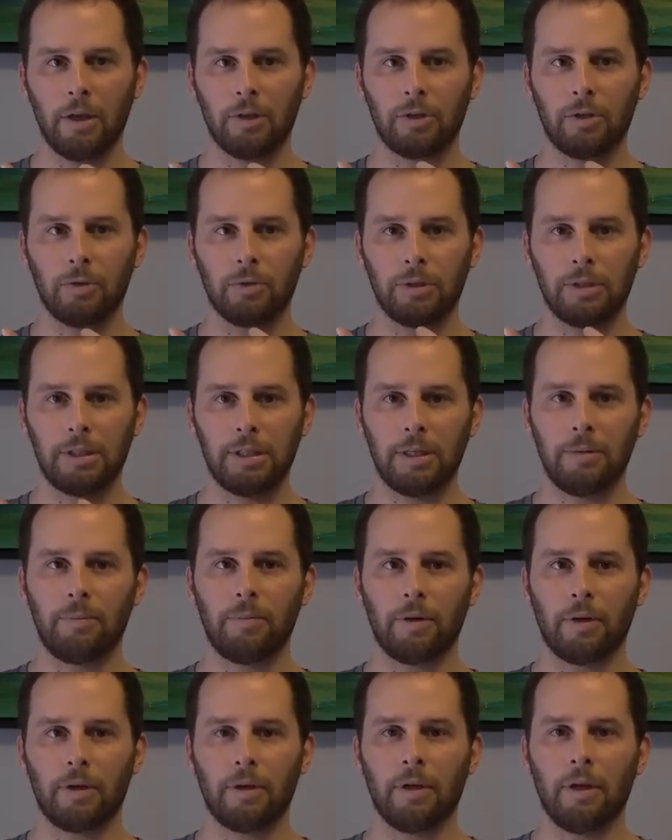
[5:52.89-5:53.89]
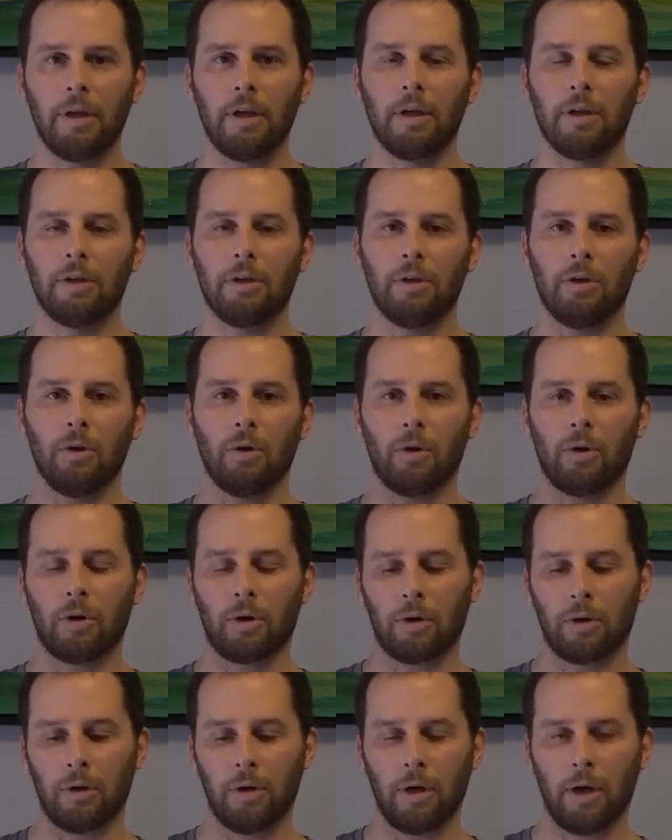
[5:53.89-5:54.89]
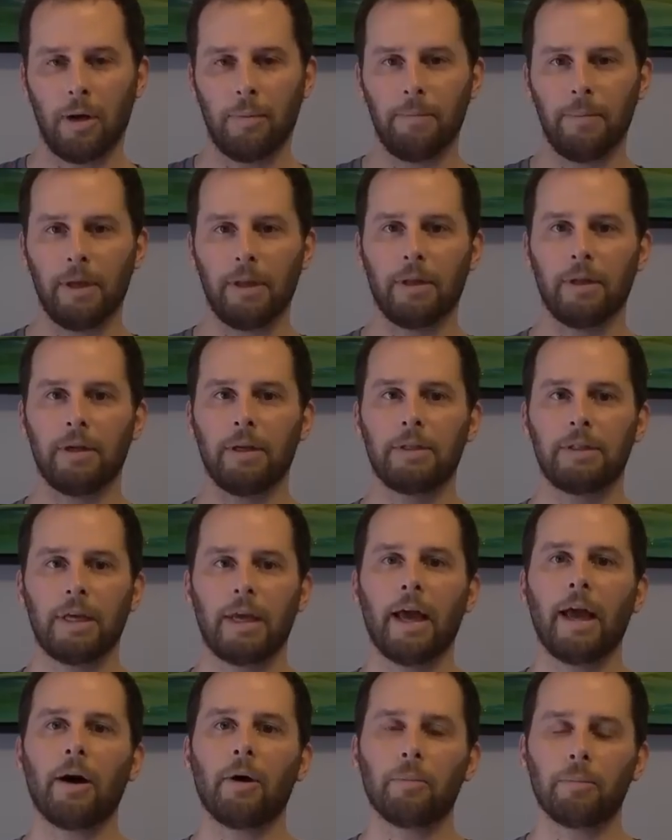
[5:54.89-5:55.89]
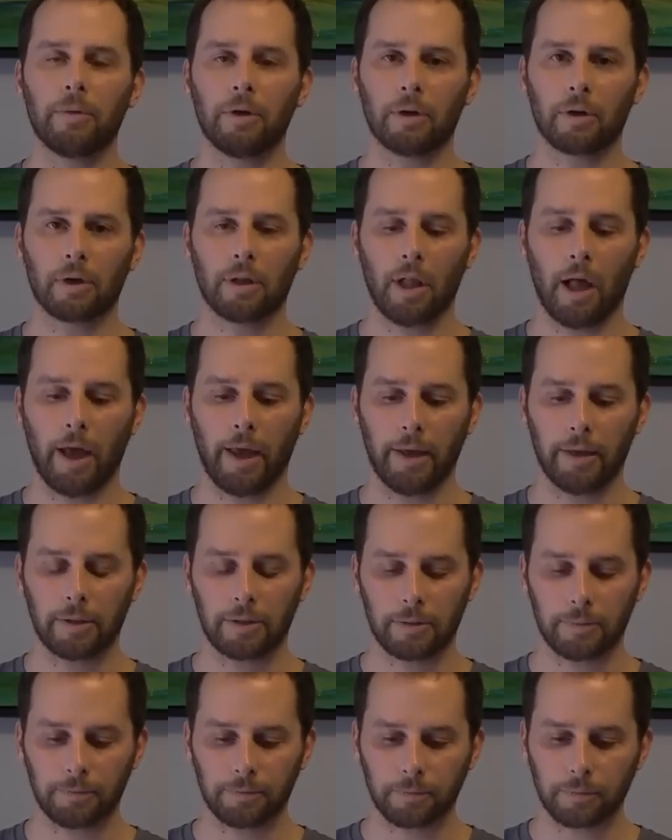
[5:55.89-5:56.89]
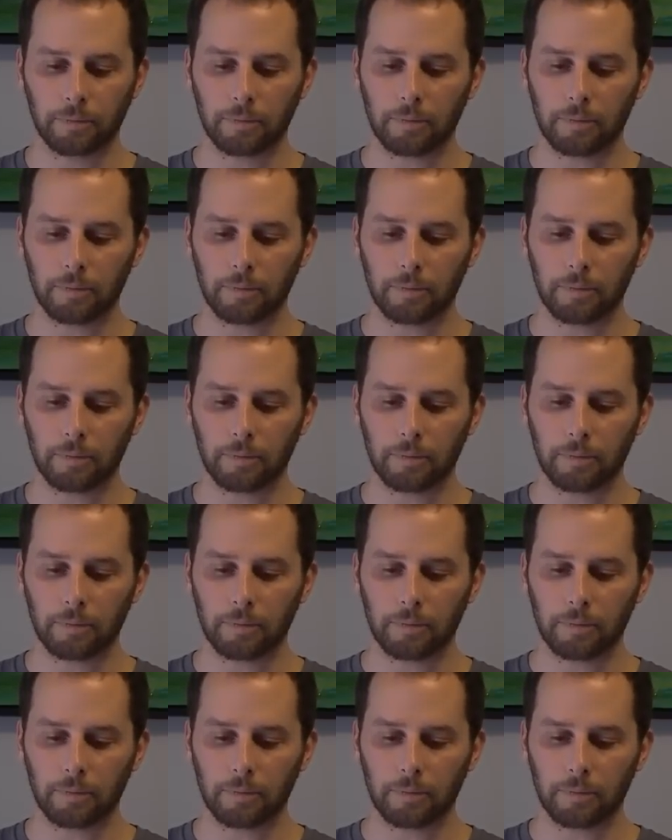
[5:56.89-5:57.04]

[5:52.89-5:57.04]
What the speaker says: to deepen your ability to help your clients.